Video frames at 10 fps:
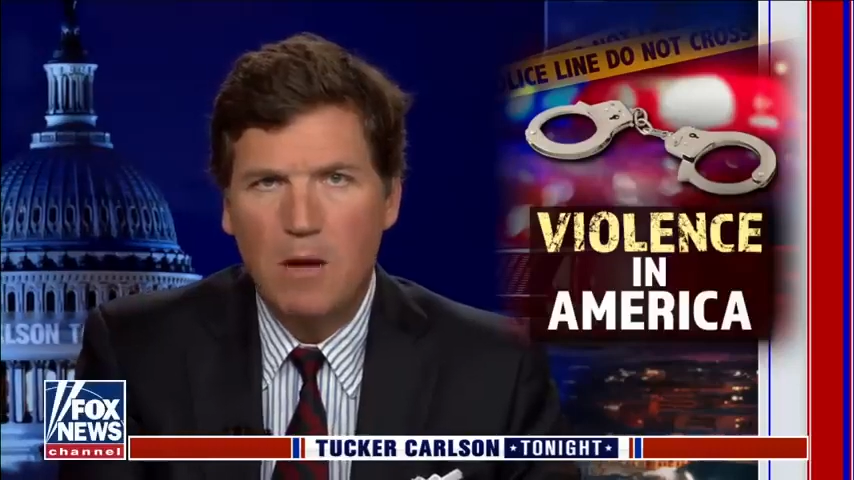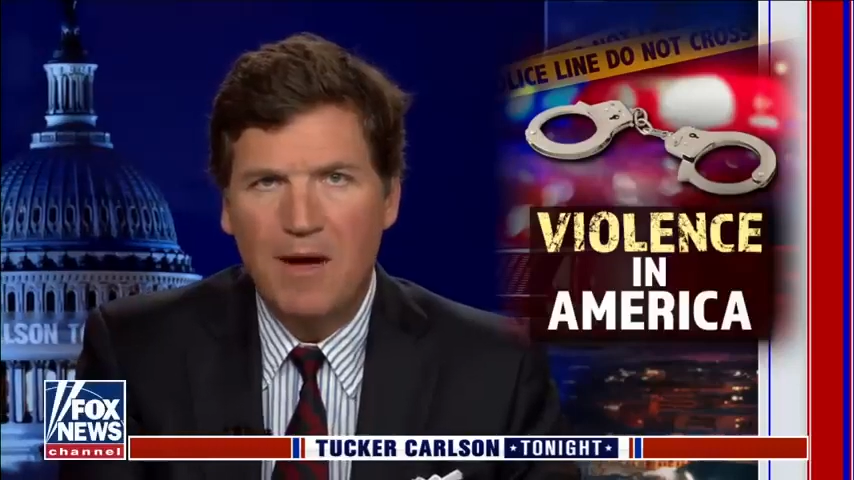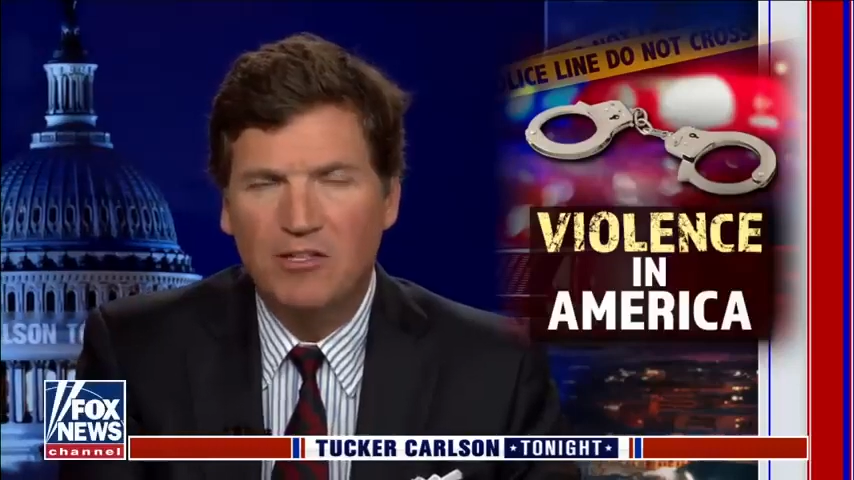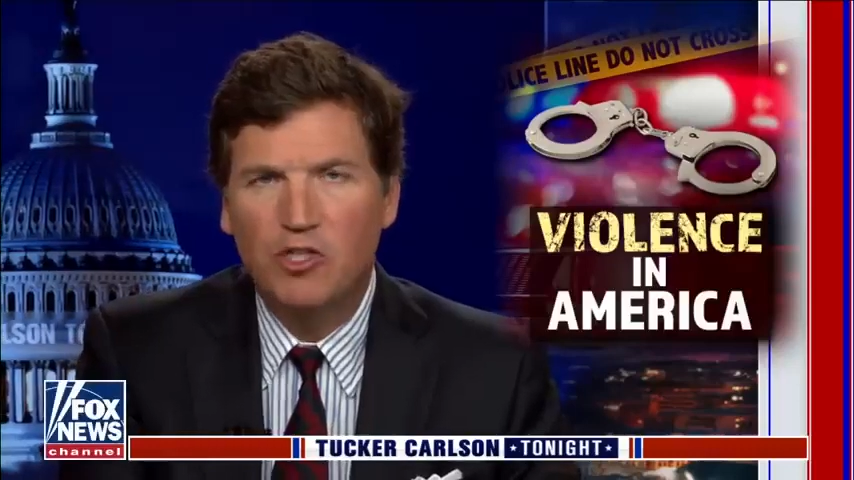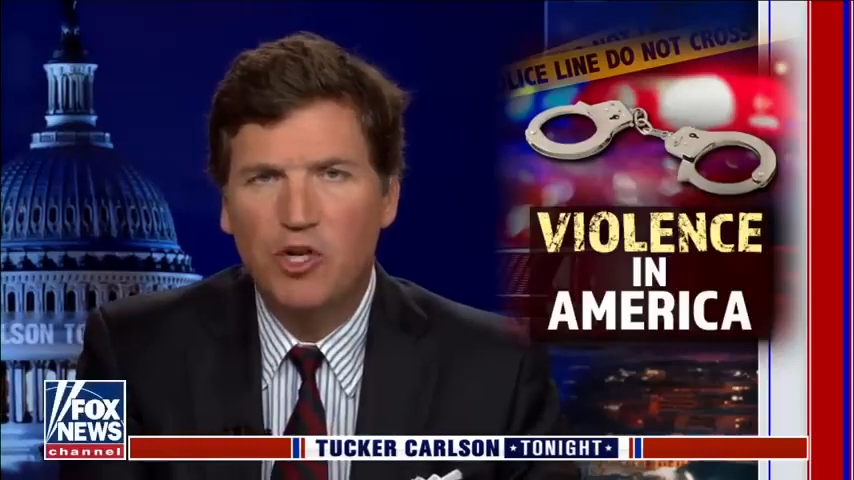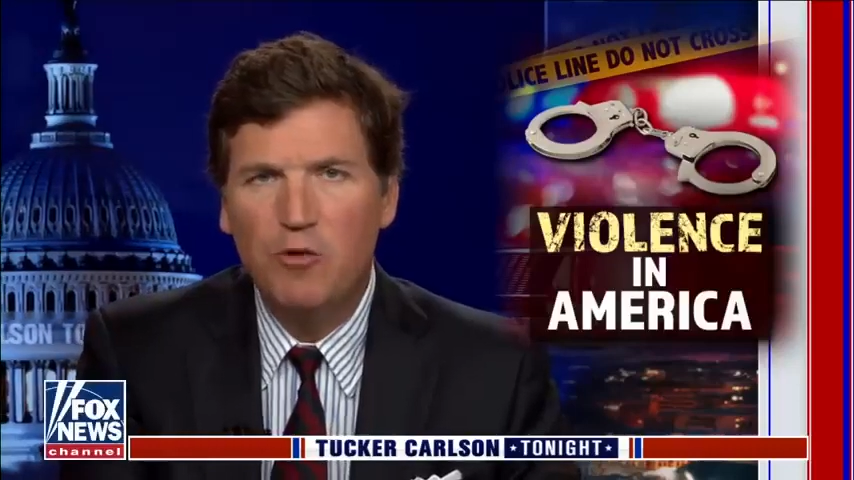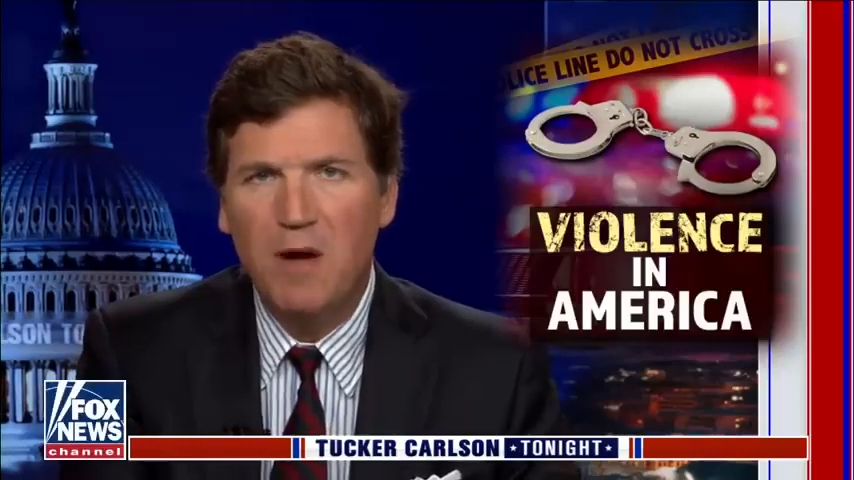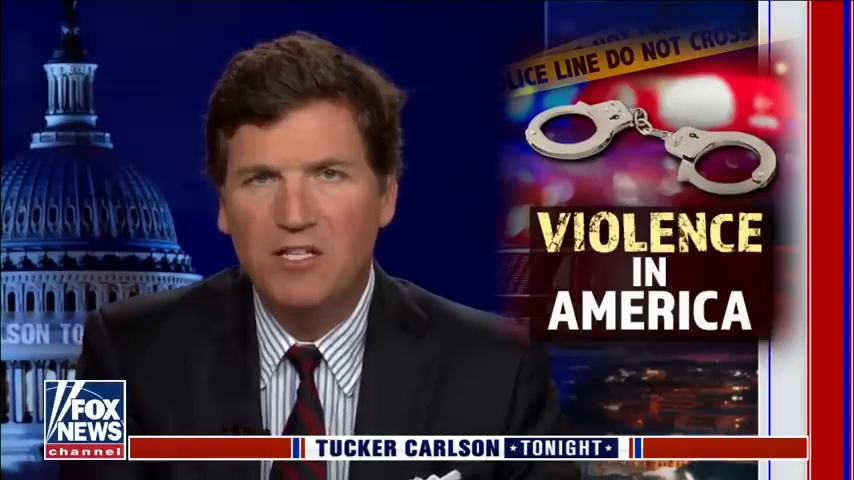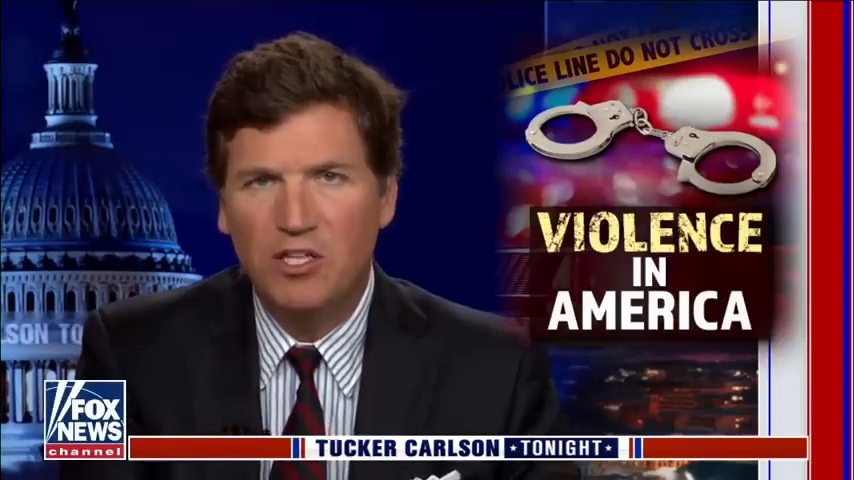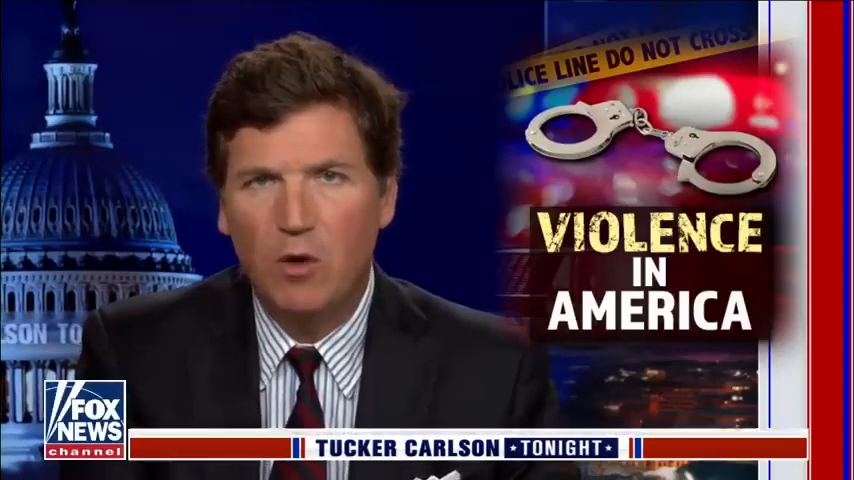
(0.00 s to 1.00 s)
About 2
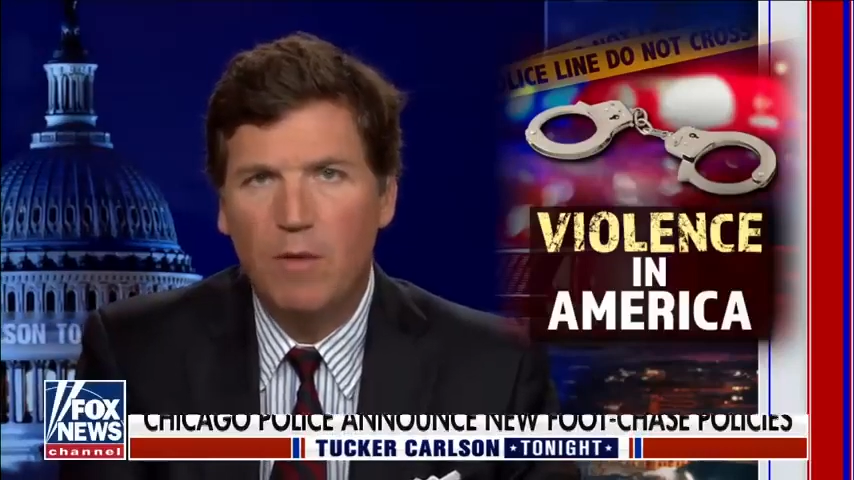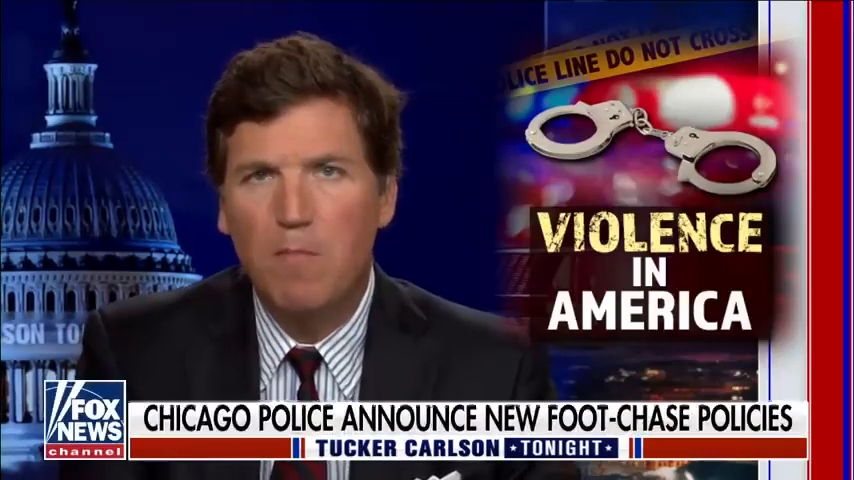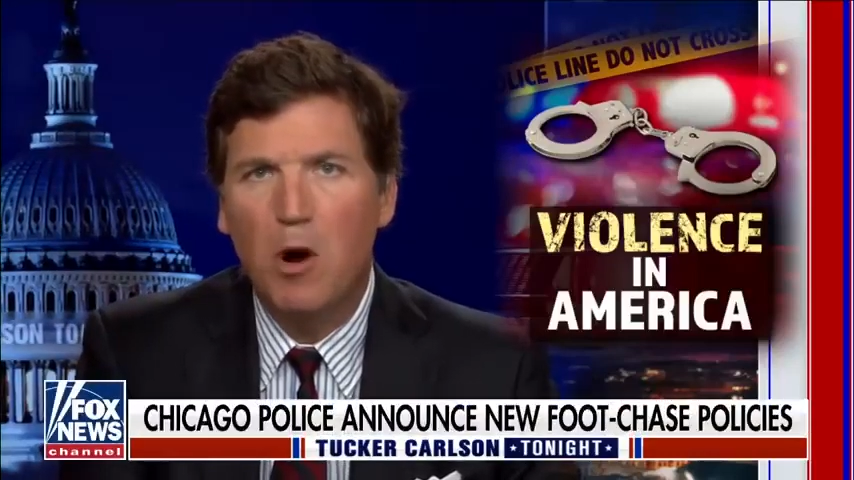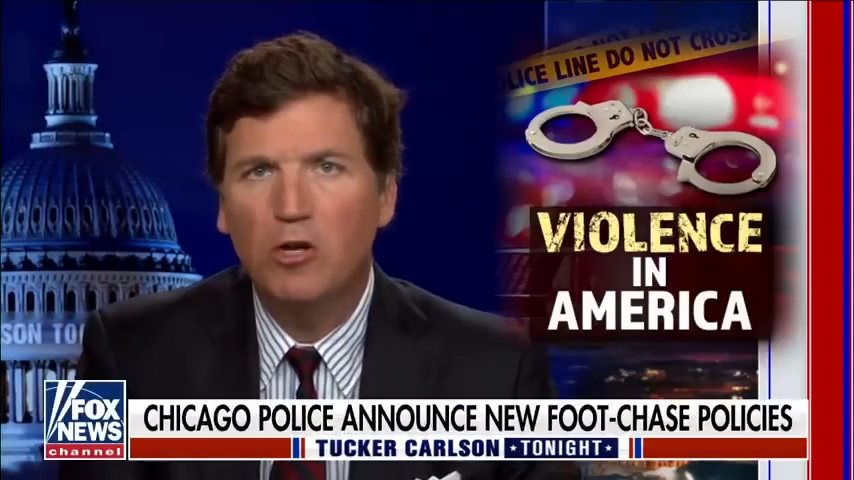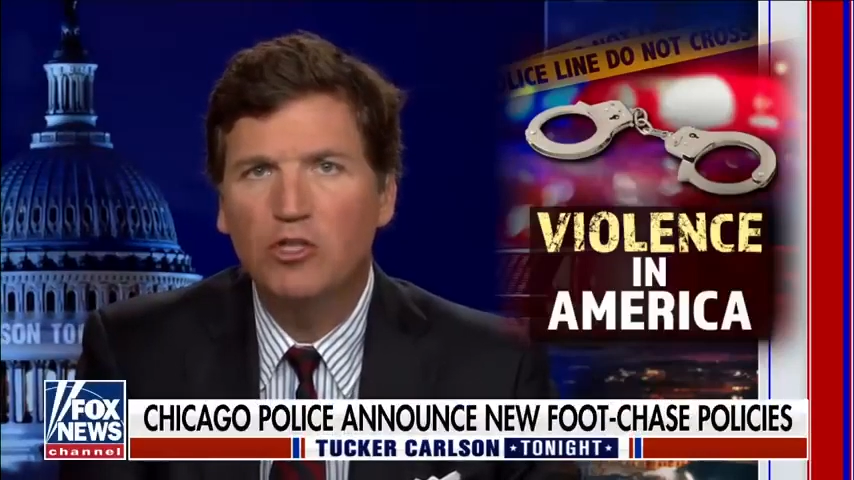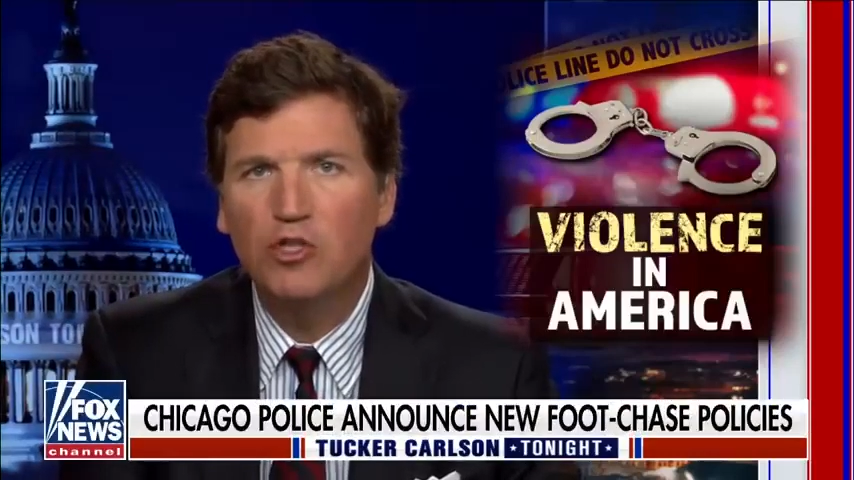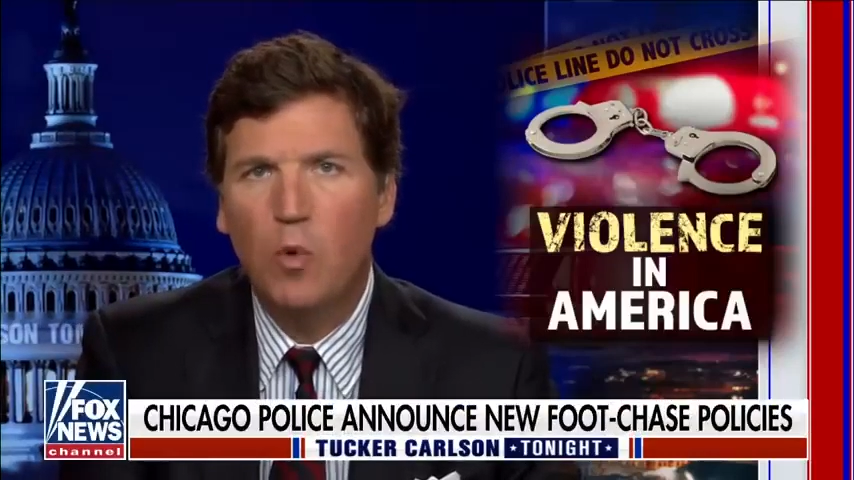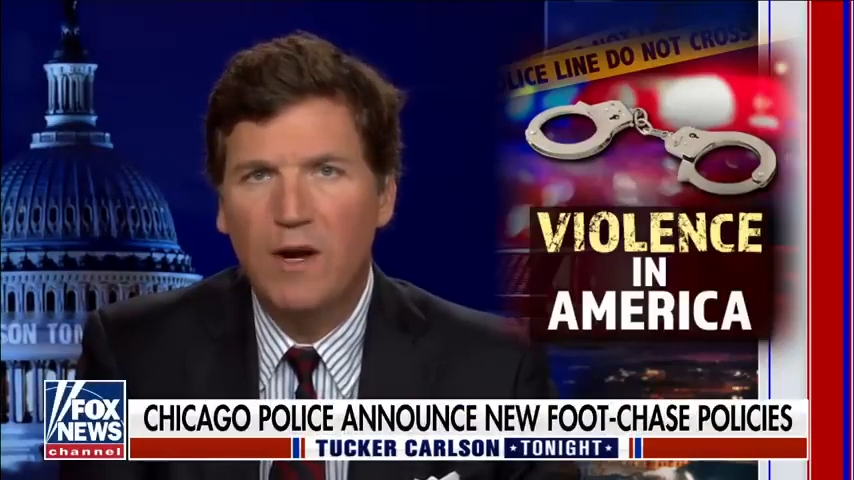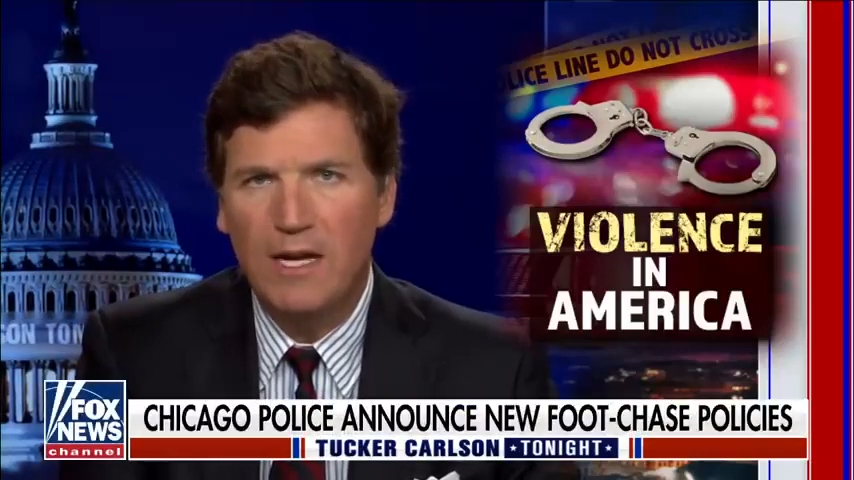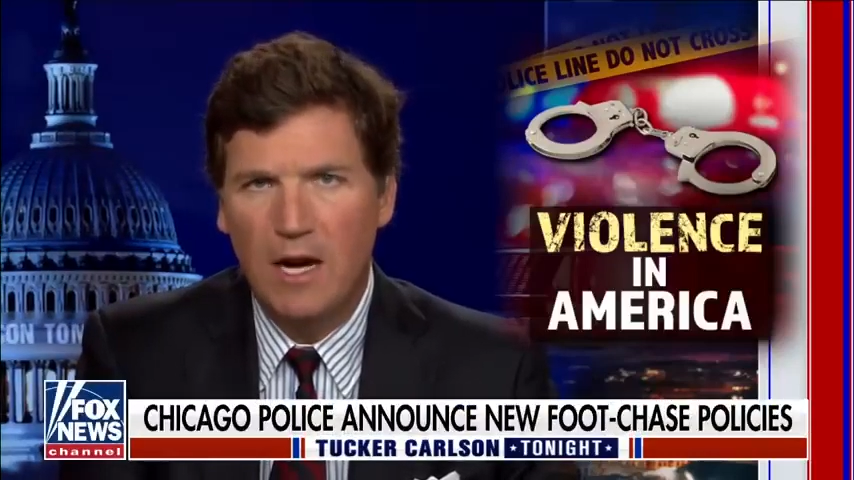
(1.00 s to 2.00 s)
months ago, on March
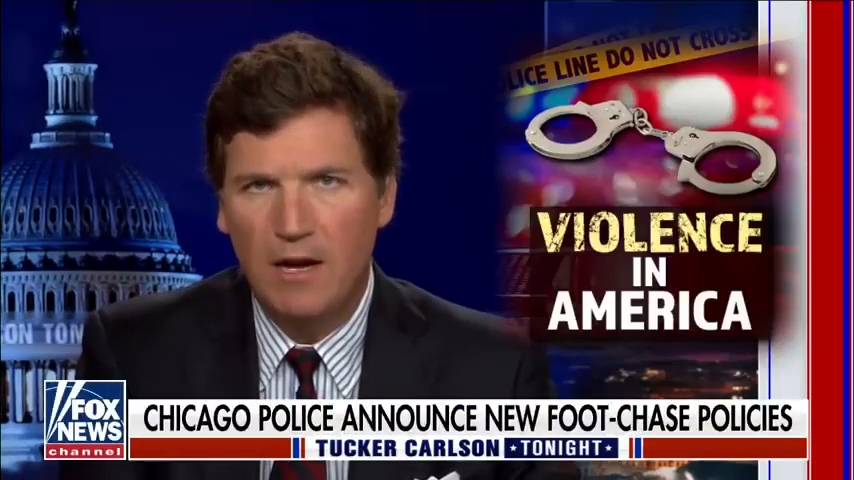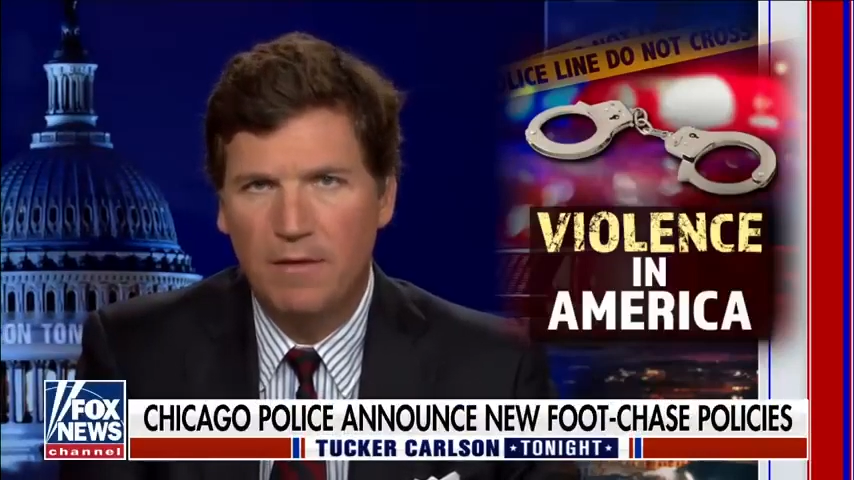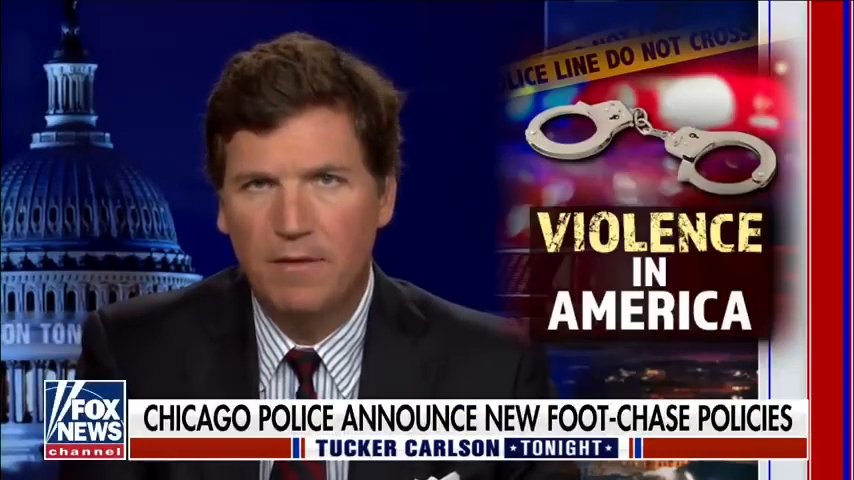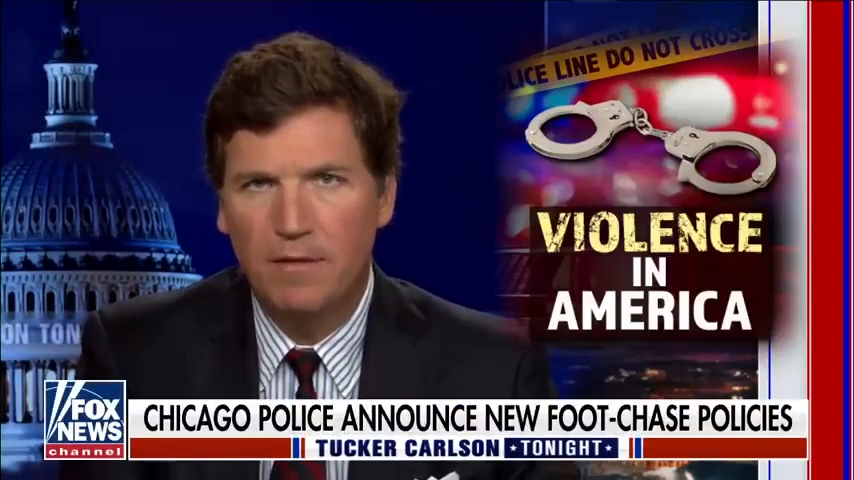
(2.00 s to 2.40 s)
29th,